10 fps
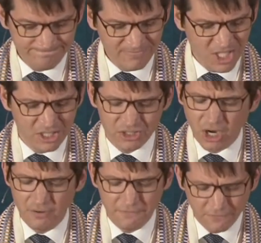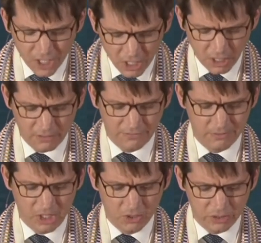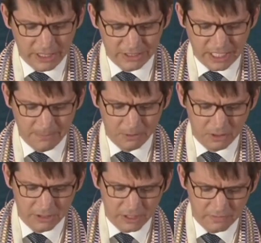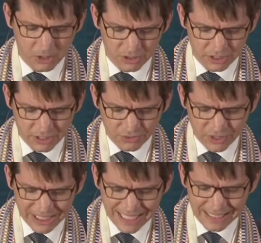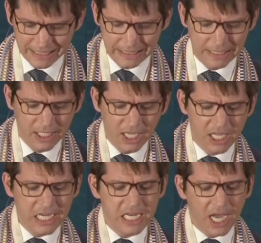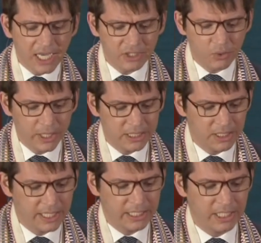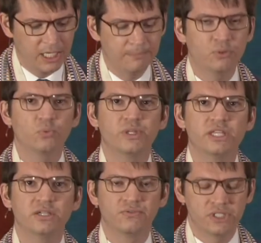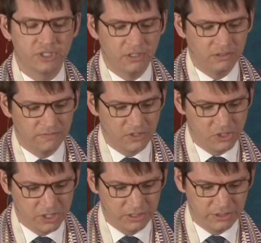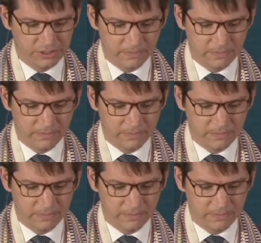These are far from the only examples of Moses' retelling not quite lining up with the original versions.